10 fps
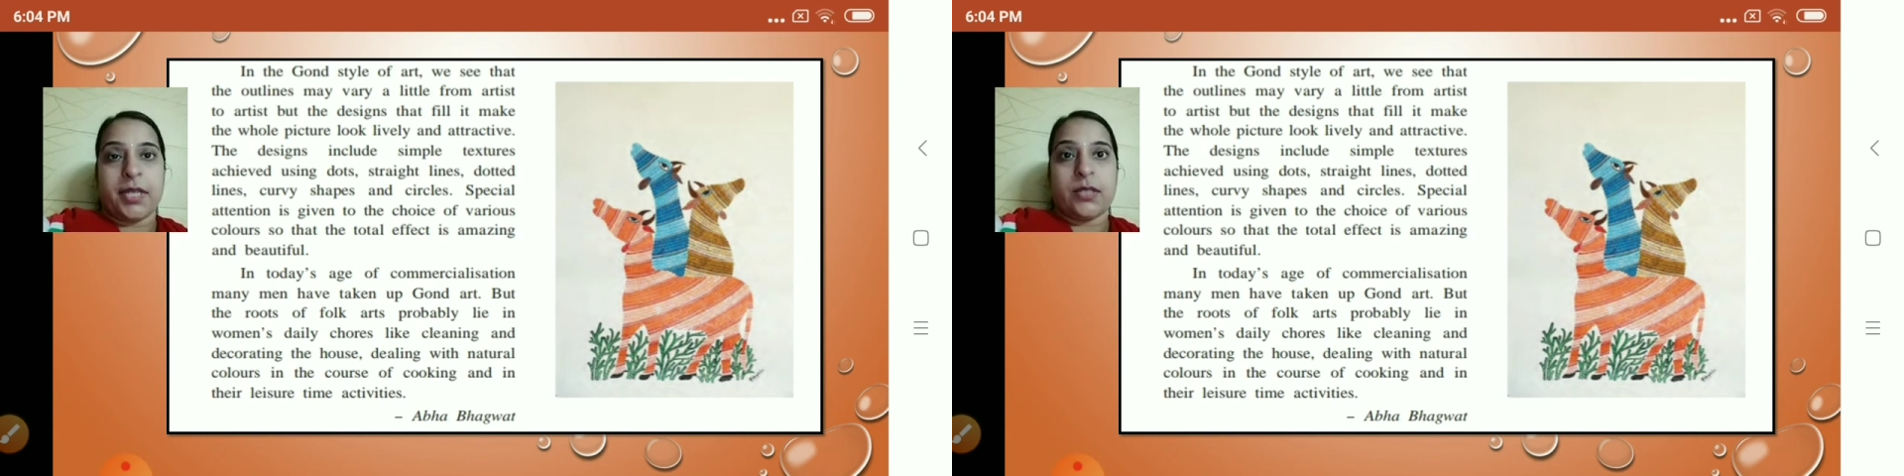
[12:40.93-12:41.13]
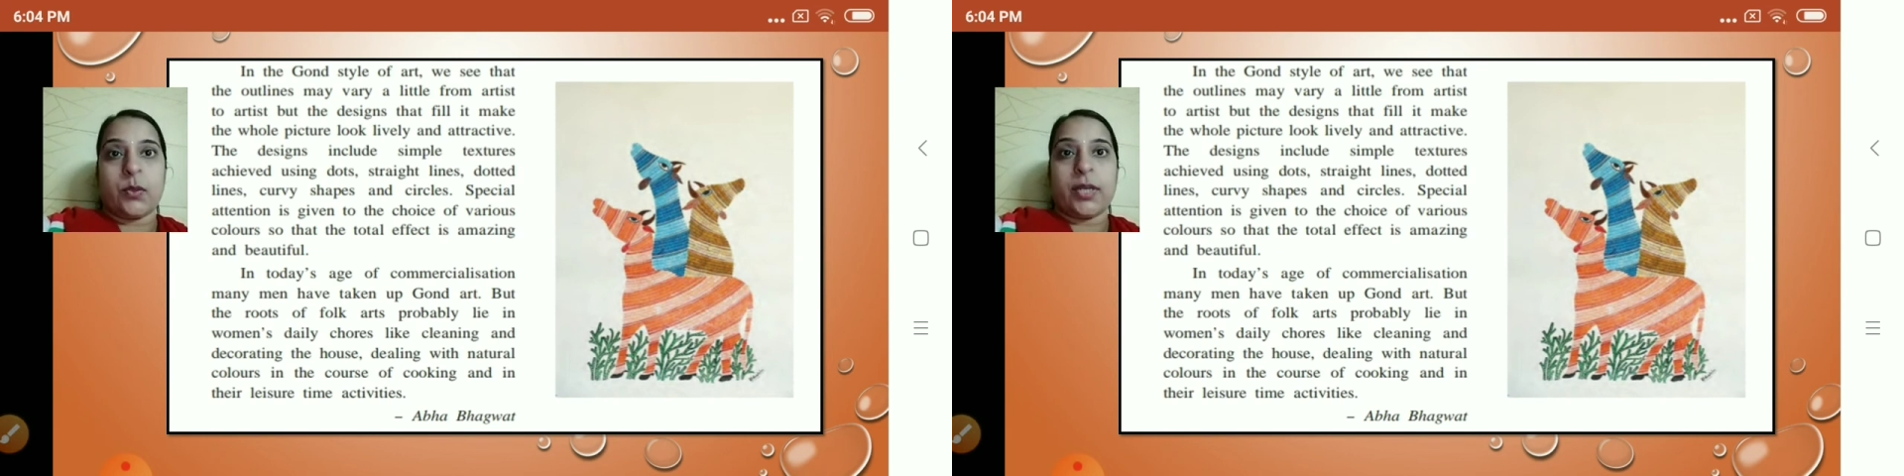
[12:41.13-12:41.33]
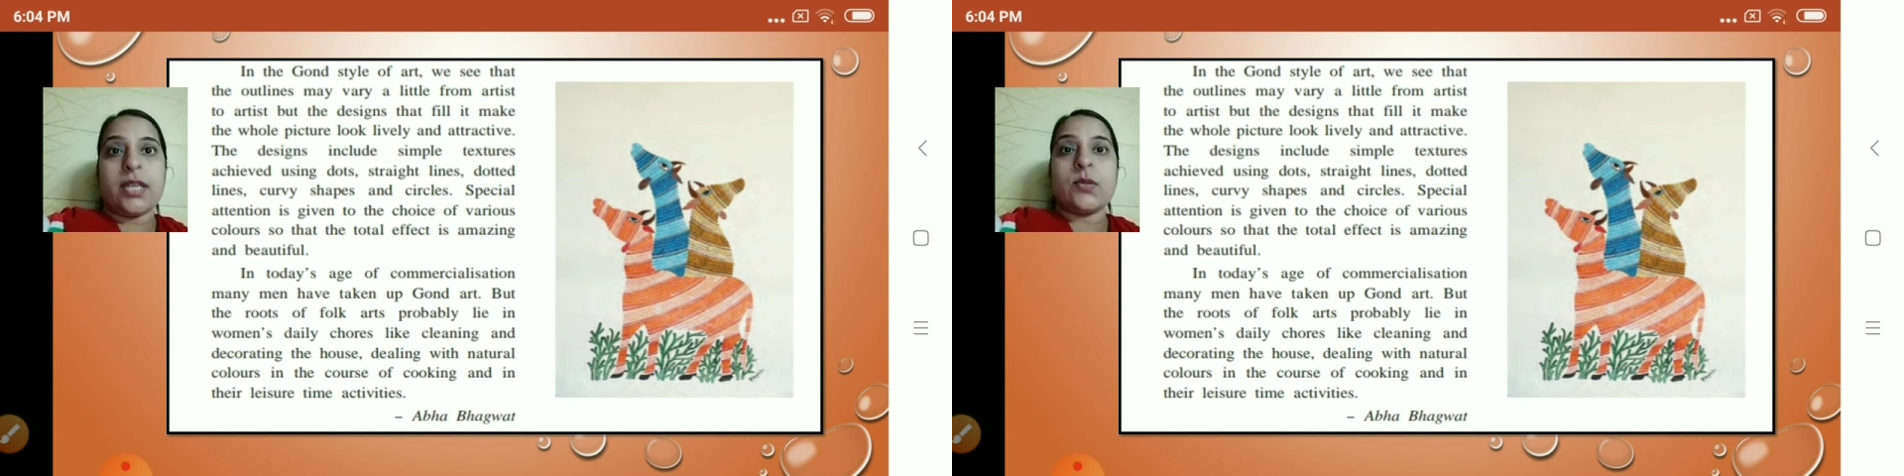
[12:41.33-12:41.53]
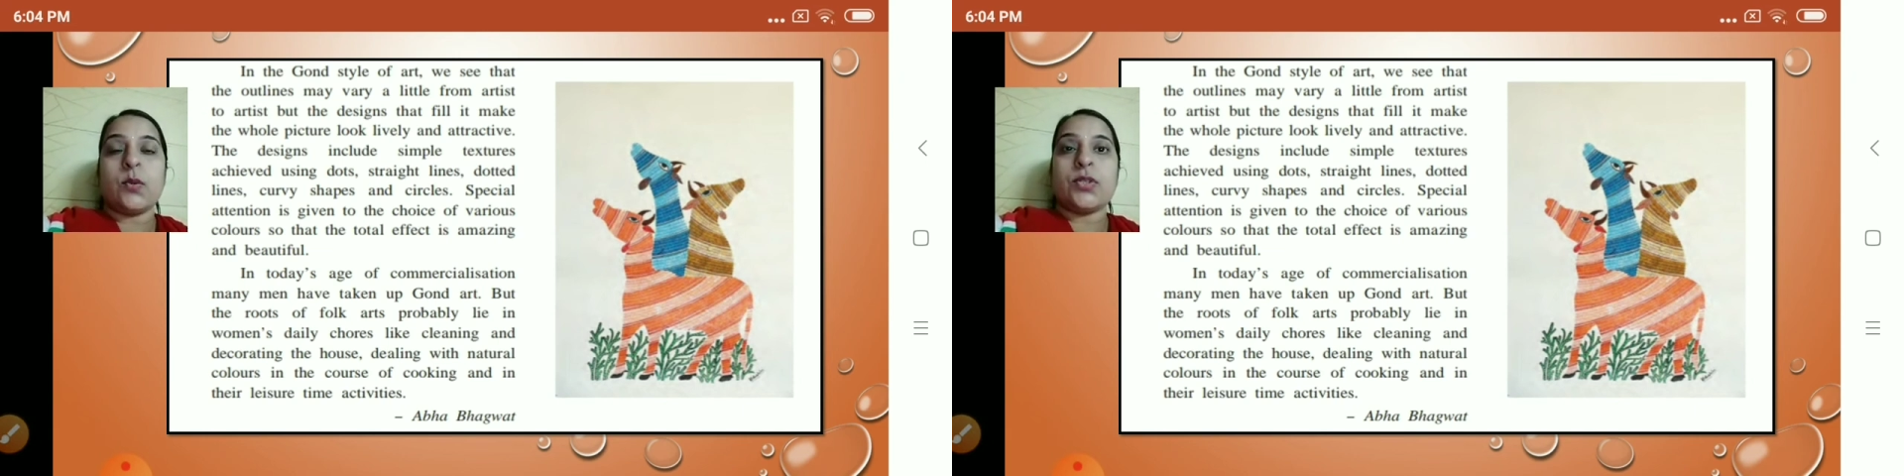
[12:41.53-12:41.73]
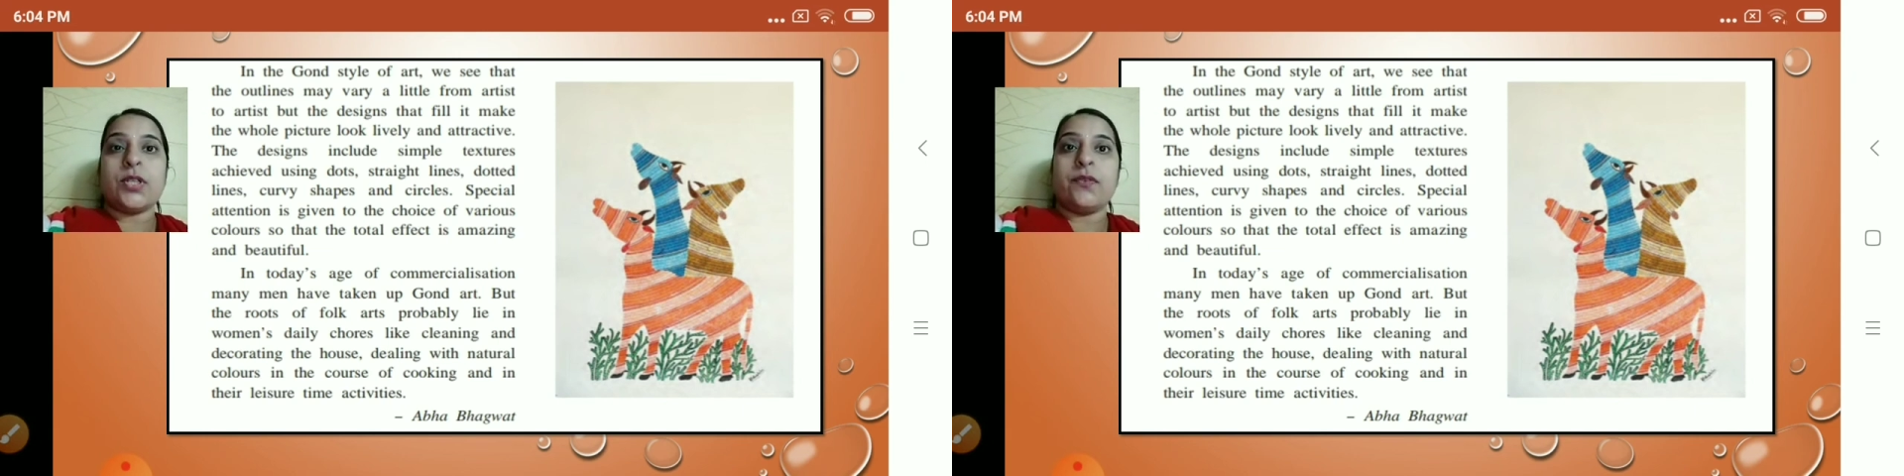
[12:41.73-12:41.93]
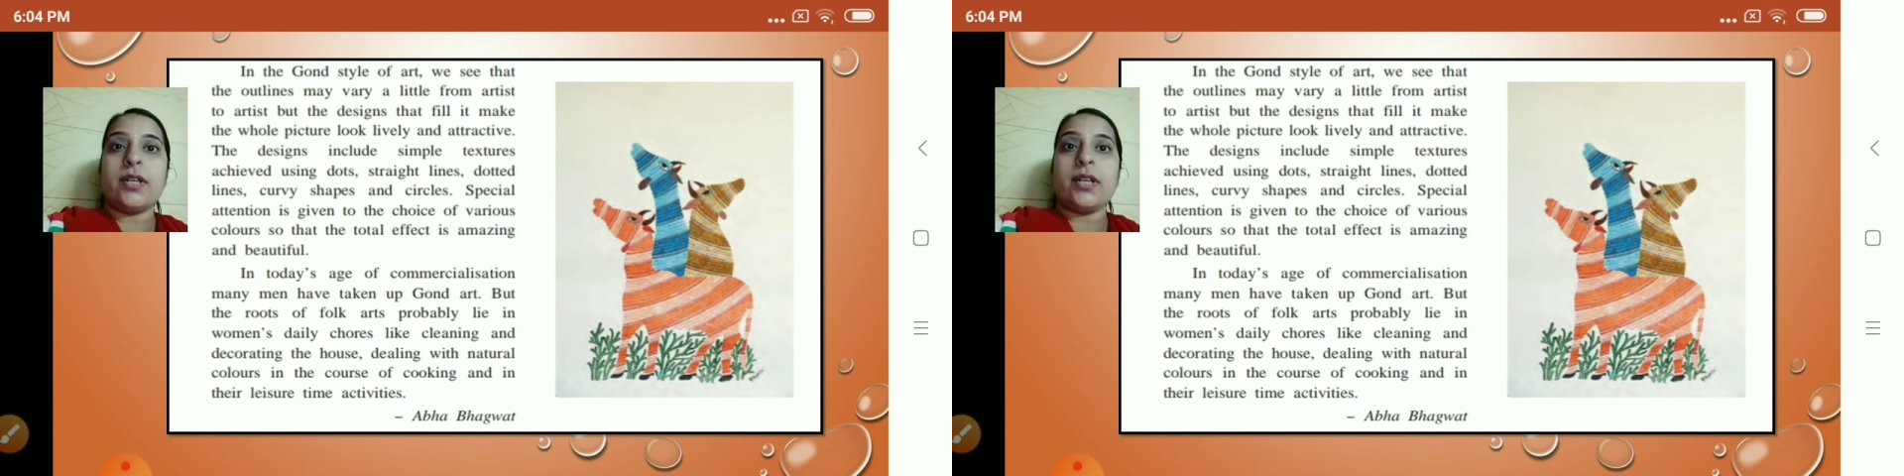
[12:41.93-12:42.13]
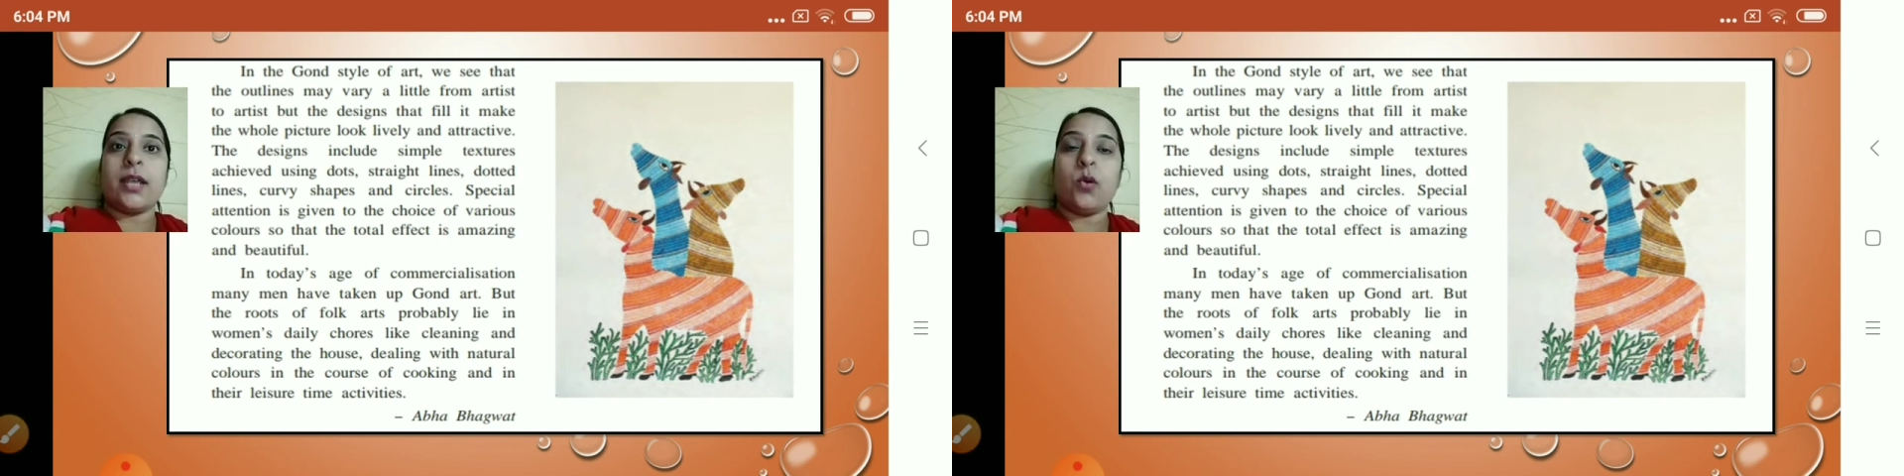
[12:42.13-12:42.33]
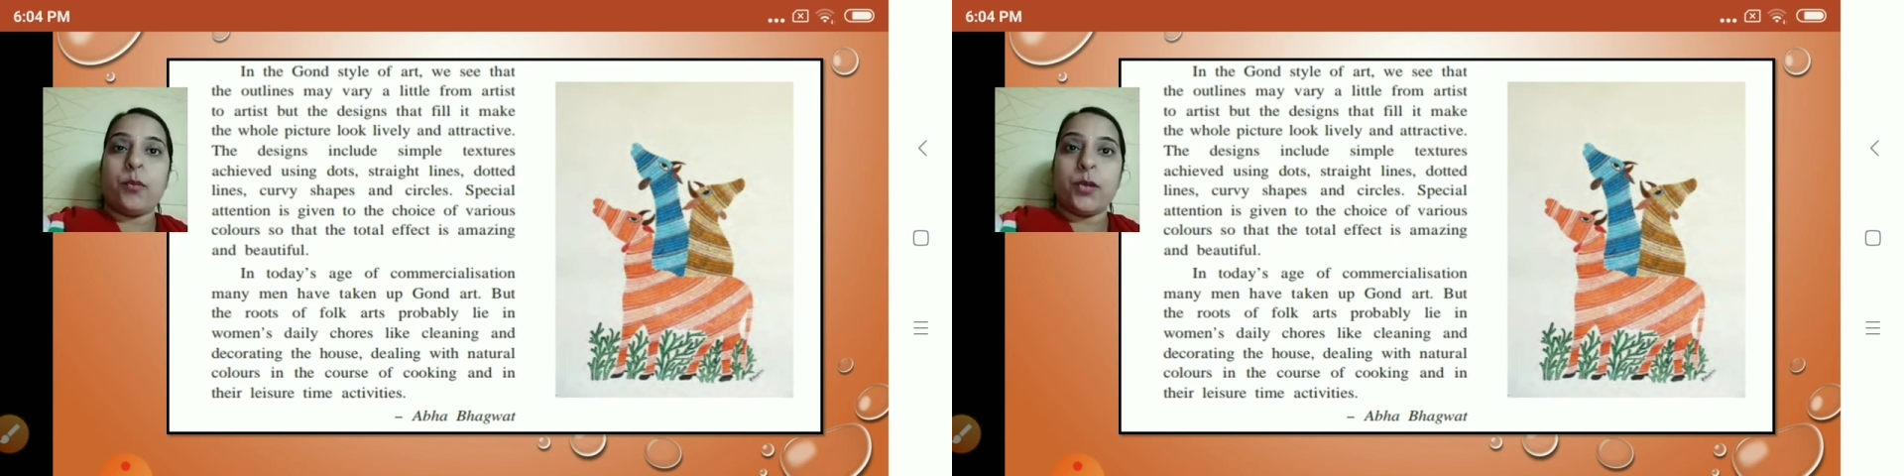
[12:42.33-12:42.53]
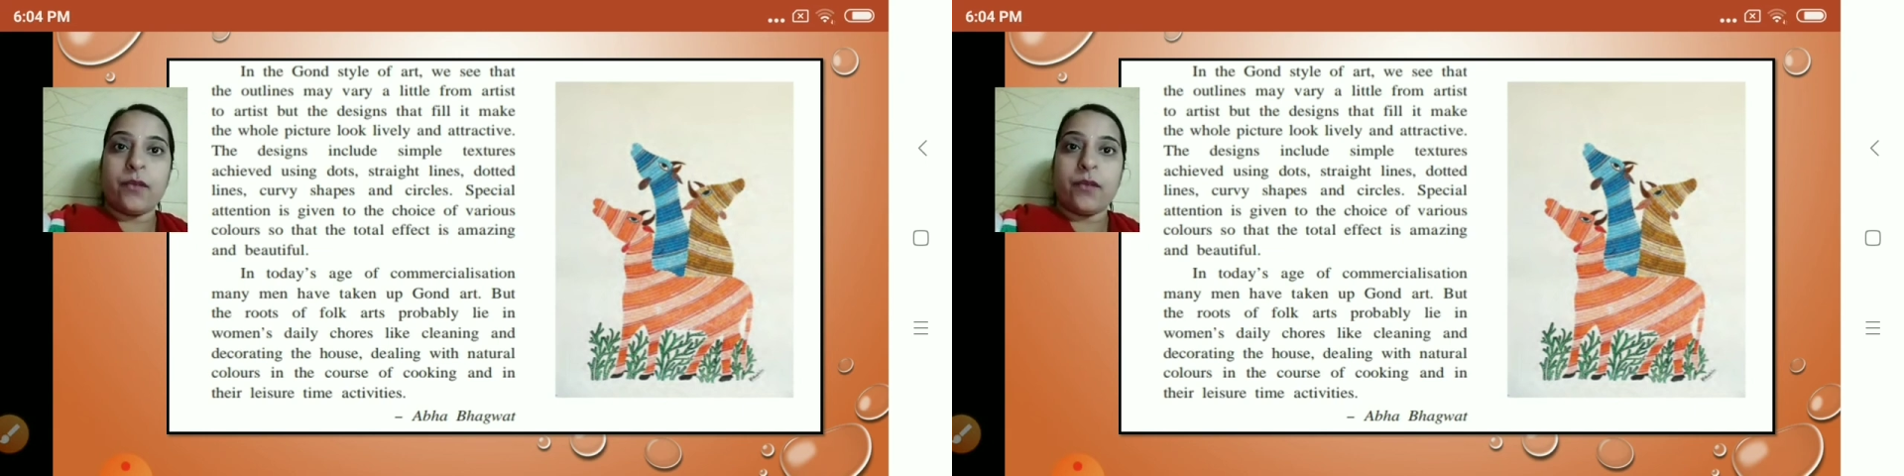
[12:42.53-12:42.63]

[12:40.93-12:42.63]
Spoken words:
Okay, so children, I hope you have